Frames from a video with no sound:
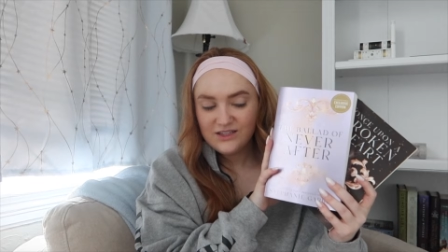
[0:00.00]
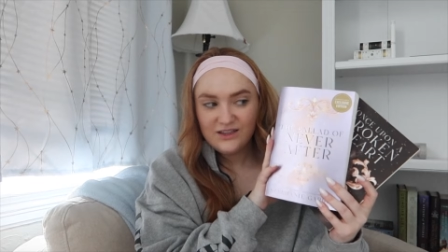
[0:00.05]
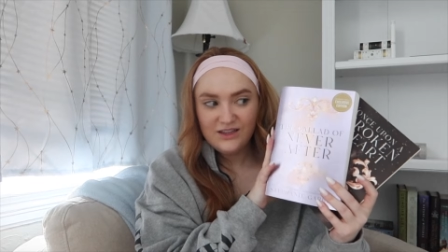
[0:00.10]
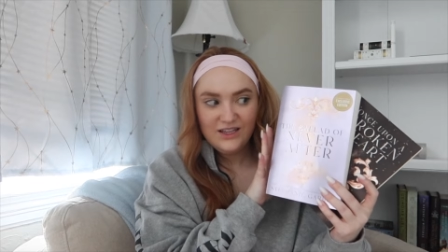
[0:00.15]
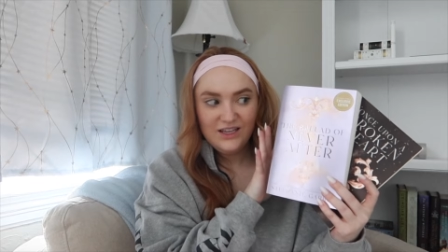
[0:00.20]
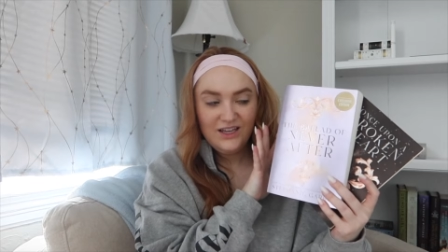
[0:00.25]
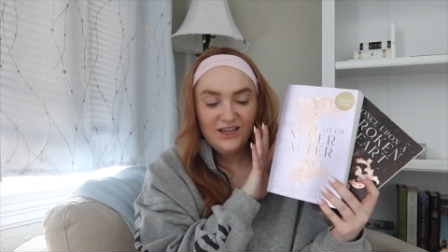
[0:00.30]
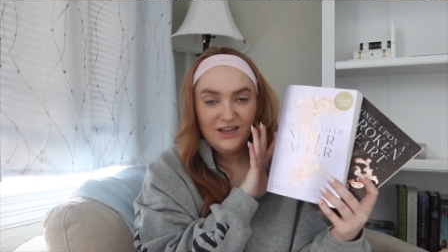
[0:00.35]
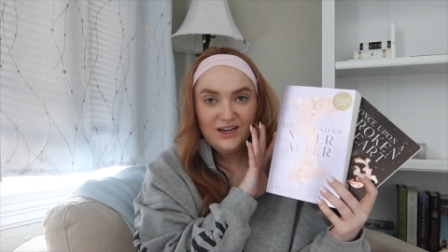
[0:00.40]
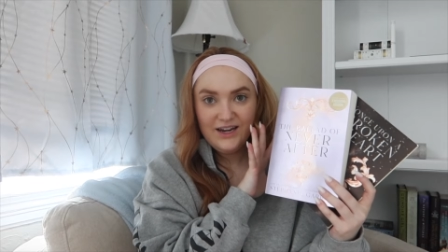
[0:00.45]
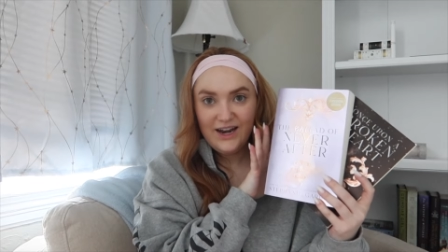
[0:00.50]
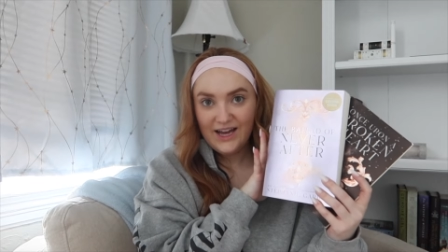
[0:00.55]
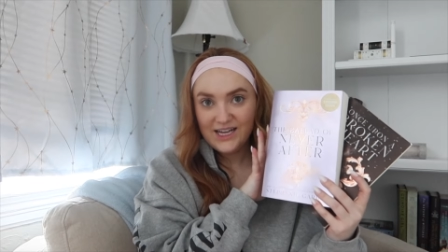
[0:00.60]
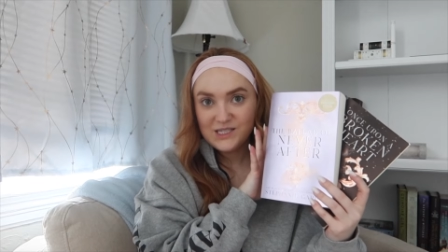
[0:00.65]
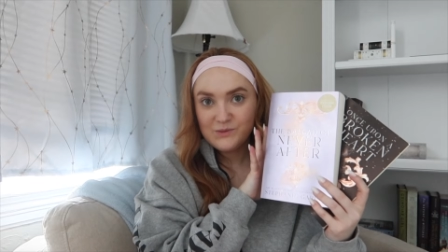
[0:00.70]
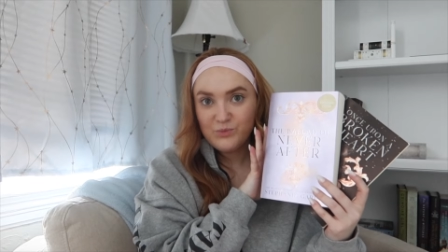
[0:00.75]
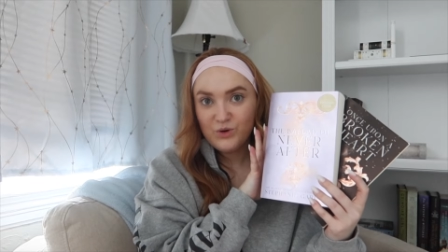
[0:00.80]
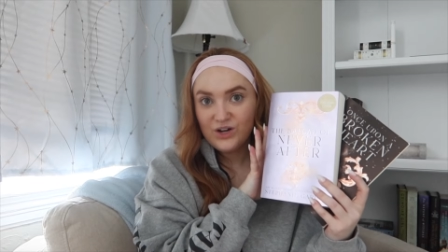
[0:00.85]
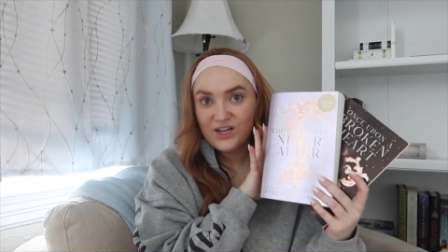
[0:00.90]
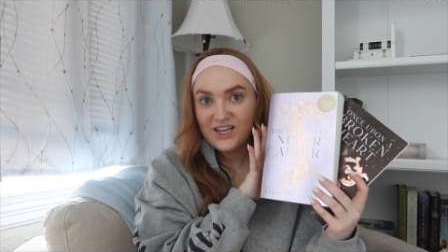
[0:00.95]
the
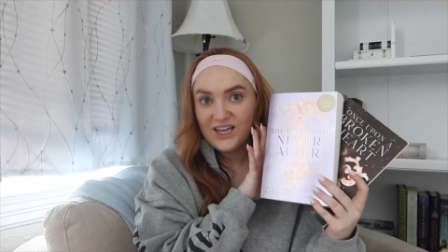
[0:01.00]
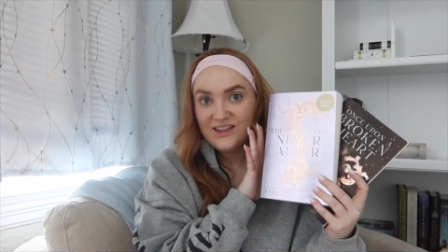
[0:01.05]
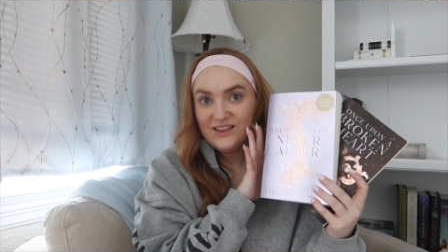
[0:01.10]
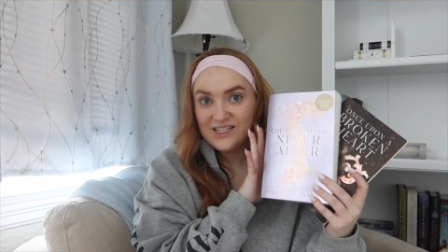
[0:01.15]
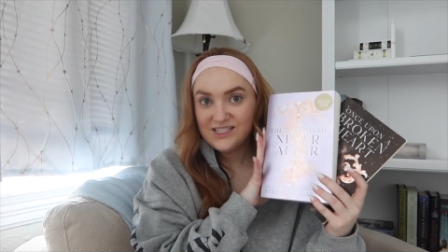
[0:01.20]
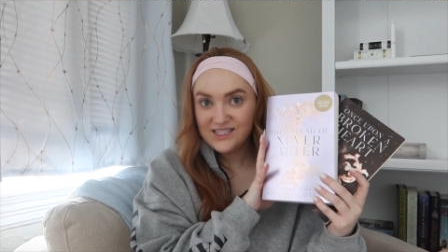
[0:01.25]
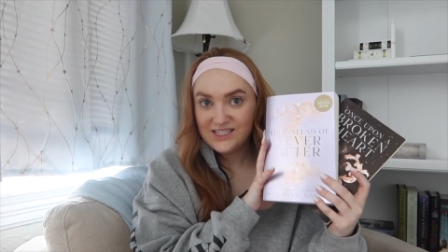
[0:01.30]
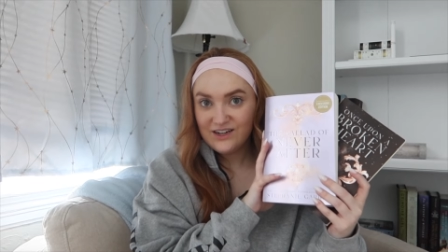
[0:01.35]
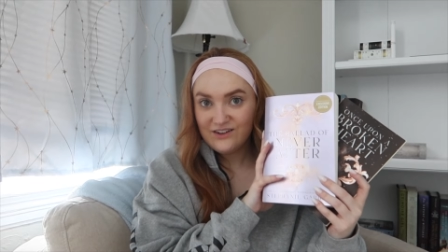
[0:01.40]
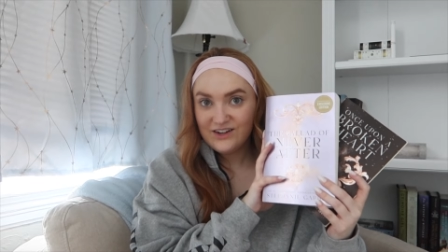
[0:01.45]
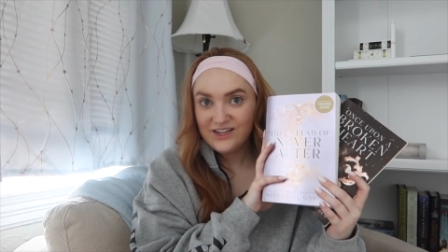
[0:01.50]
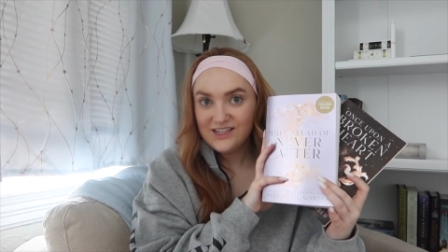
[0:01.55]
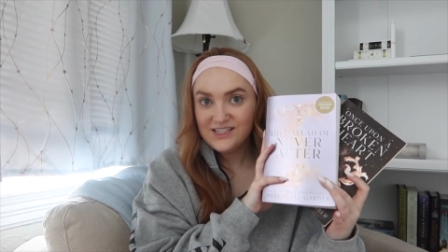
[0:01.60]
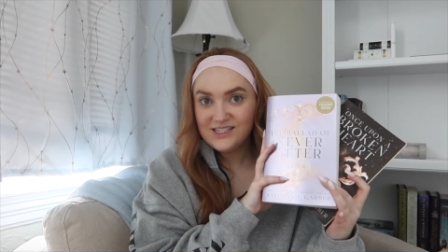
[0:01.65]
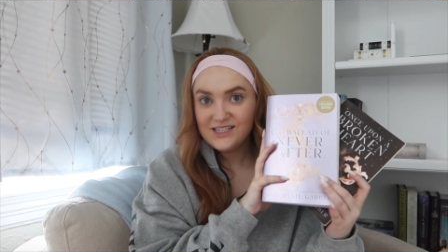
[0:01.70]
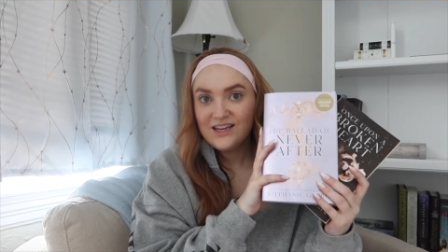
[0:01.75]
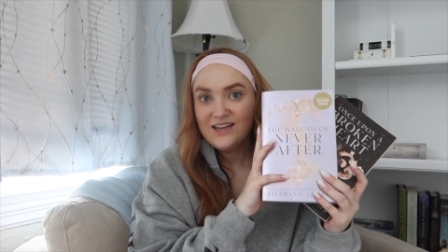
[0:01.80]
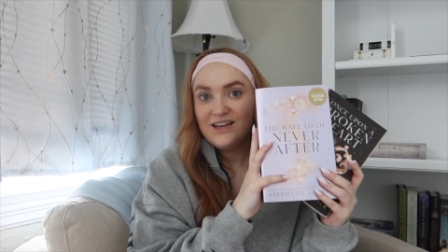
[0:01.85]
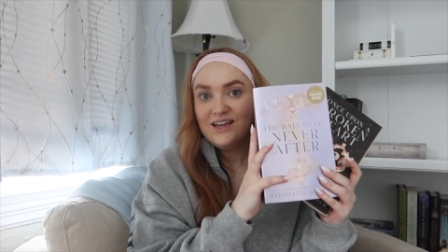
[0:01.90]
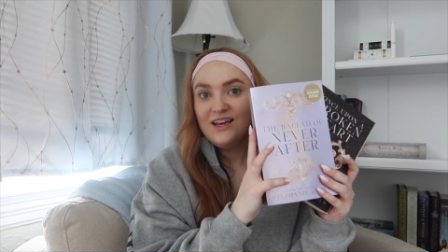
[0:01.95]
next book in the
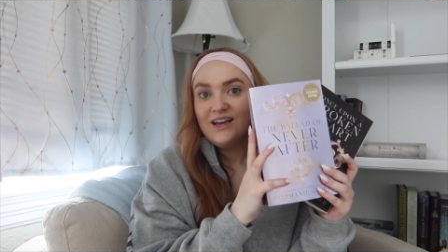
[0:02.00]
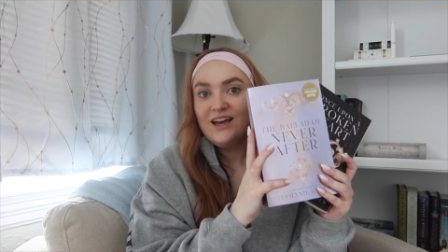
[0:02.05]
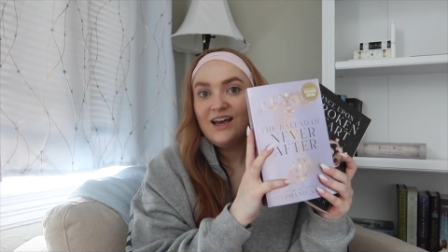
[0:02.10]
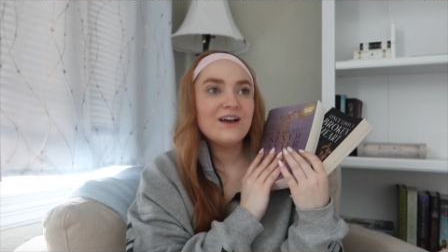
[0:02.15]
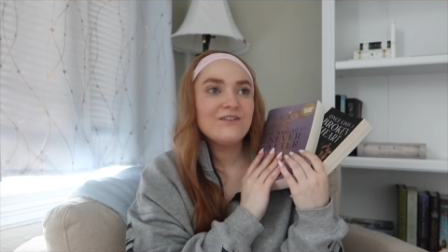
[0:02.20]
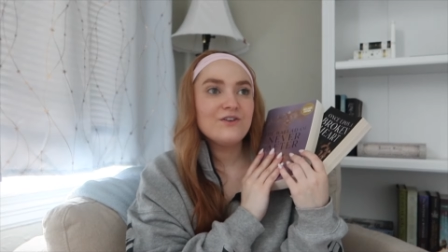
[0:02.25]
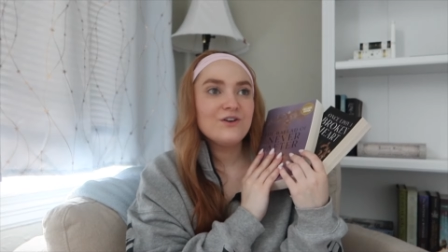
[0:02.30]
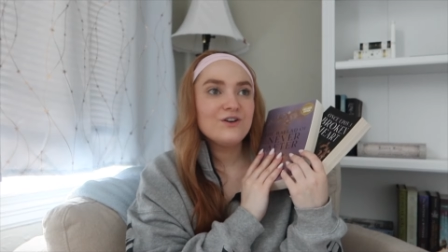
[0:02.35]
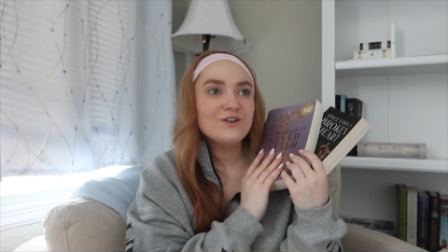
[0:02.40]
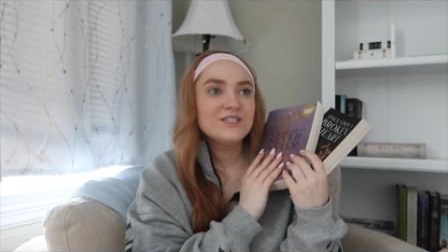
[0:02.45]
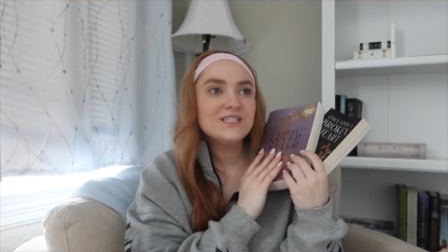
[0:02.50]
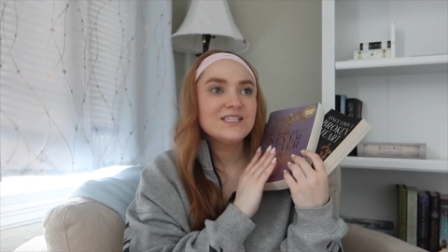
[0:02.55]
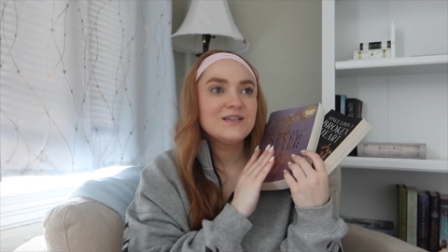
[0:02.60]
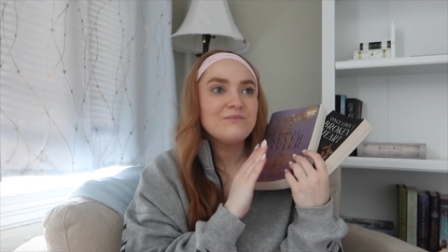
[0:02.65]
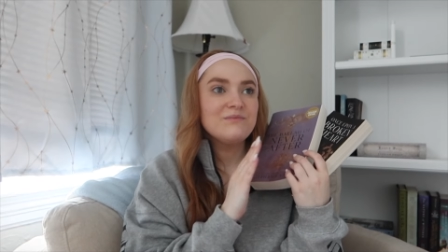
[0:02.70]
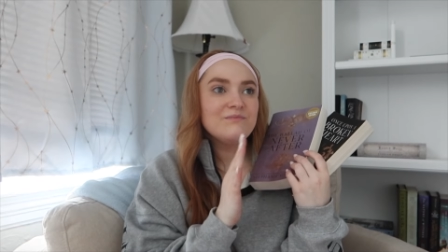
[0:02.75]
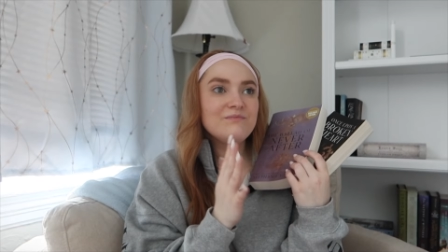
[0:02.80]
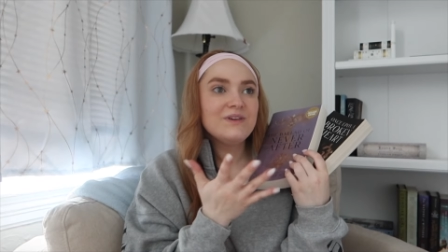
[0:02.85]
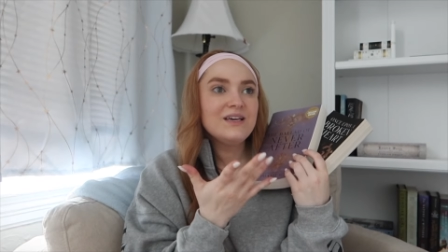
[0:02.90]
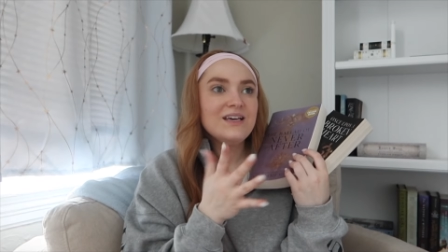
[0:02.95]
series. I've heard
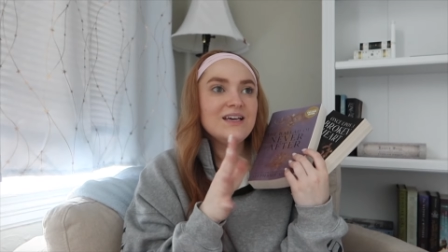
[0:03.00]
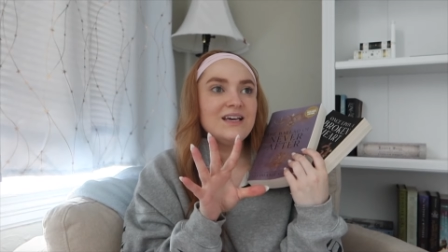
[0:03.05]
some